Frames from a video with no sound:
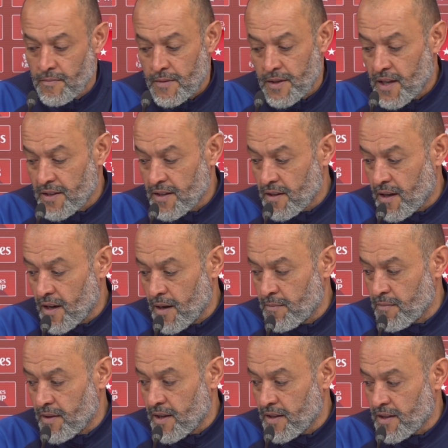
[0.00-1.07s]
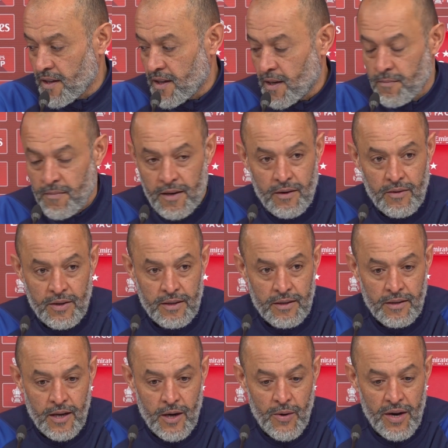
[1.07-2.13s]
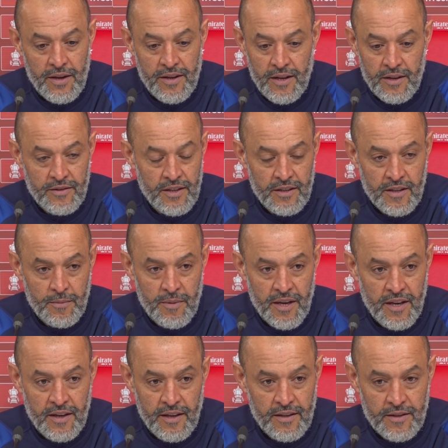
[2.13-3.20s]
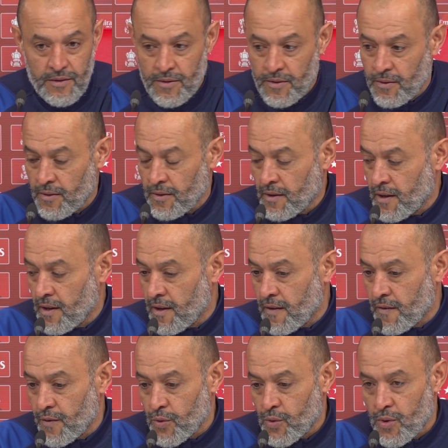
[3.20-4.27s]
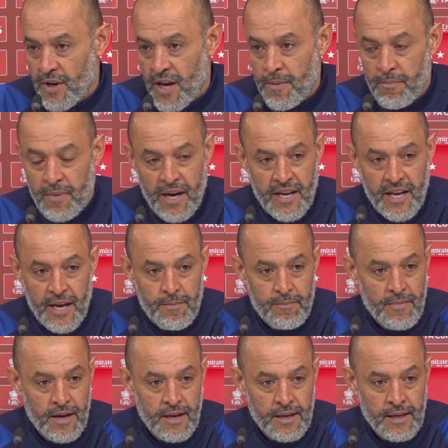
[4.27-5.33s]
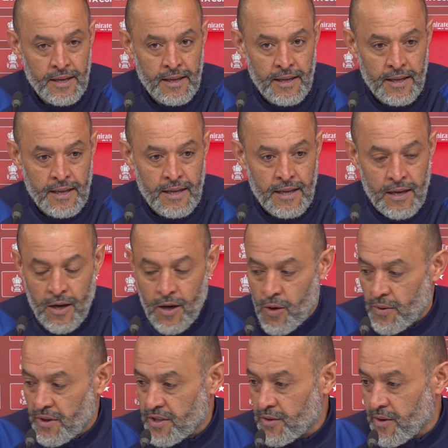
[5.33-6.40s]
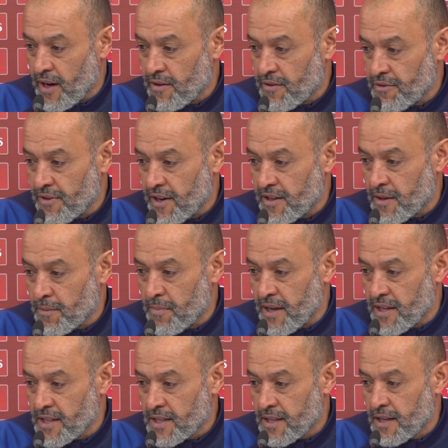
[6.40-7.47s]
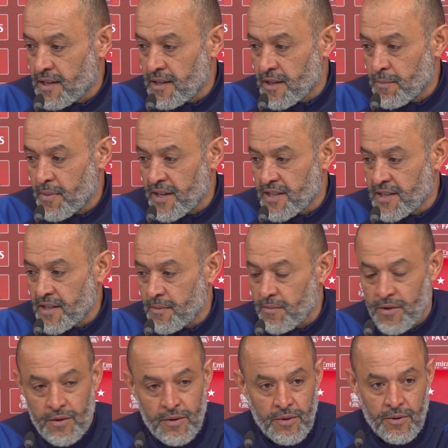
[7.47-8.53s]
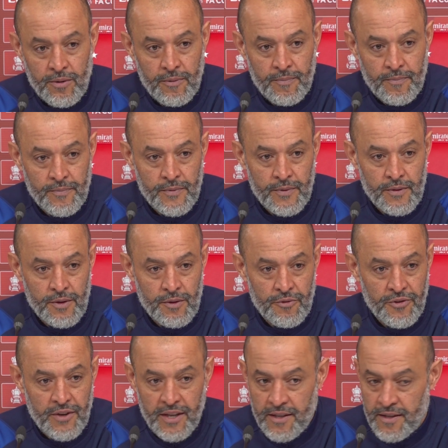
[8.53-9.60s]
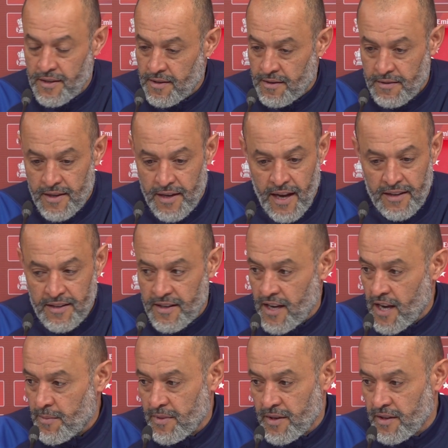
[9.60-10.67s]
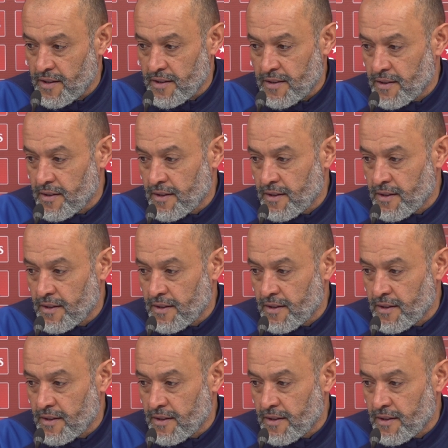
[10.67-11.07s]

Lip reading: It doesn't come. Our idea since the beginning is to go game by game, always trying to find the best team to face the next game. In